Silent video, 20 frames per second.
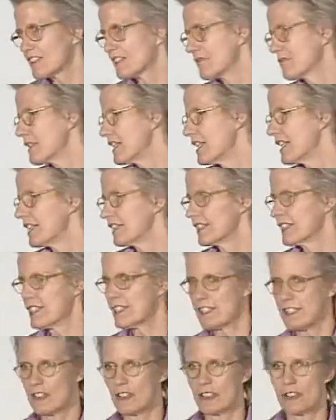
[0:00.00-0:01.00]
to
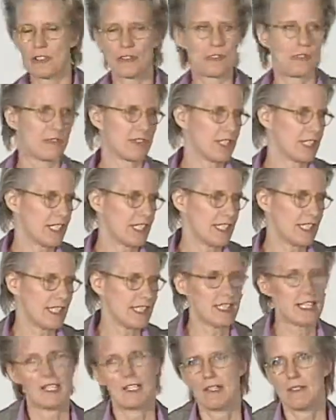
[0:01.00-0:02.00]
listen to
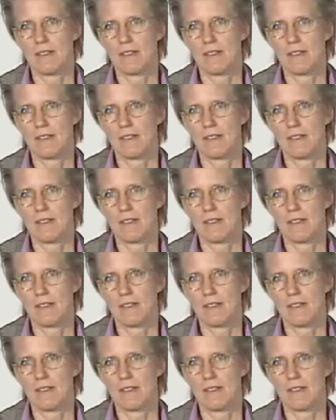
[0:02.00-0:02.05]
the